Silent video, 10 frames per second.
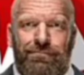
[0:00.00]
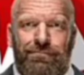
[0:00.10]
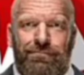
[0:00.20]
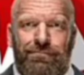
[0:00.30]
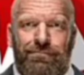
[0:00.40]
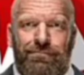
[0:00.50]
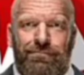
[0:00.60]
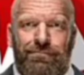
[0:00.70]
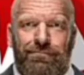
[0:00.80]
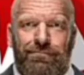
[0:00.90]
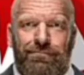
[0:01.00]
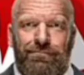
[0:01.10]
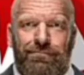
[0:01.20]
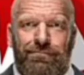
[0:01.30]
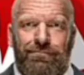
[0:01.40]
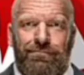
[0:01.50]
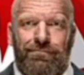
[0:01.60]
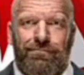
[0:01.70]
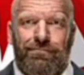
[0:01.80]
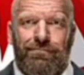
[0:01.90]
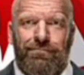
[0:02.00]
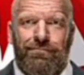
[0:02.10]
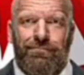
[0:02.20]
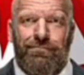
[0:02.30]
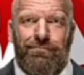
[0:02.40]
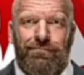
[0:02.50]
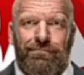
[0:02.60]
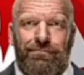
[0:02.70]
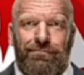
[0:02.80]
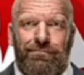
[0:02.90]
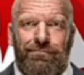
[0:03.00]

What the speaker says: [no speech]